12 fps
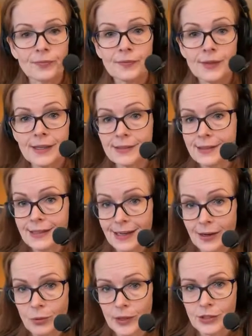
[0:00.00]
next thing that
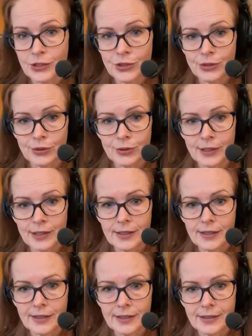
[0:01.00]
I want to do
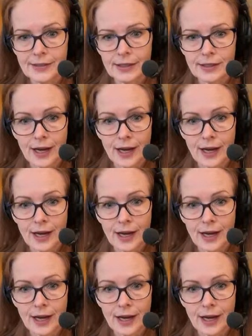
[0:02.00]
is